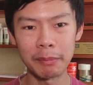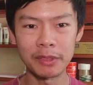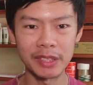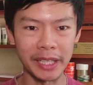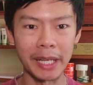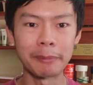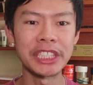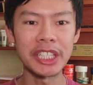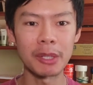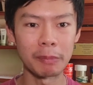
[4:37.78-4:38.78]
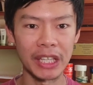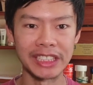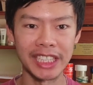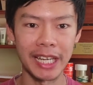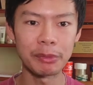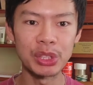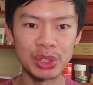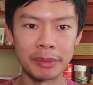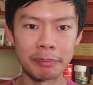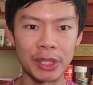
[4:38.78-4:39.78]
I've seen complaints. I haven't
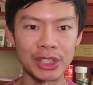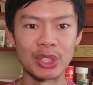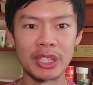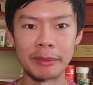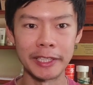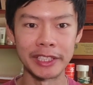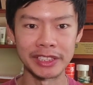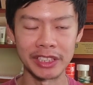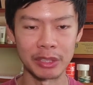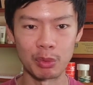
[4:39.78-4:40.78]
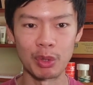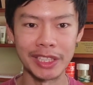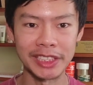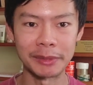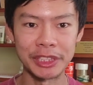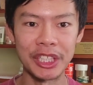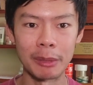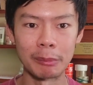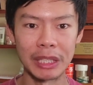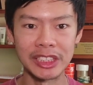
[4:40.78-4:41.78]
used them personally because, well, once I've seen the
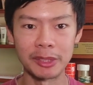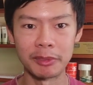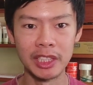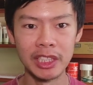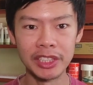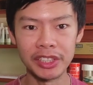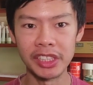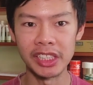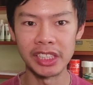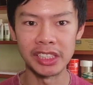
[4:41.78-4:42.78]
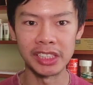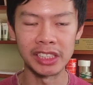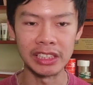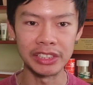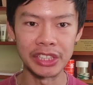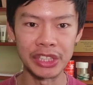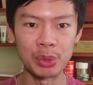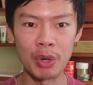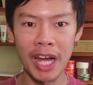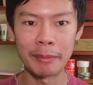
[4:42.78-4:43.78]
complaints of
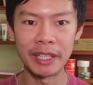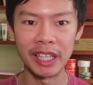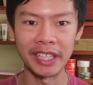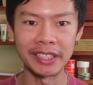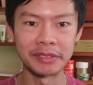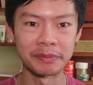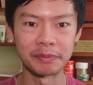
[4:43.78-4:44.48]
the UI being like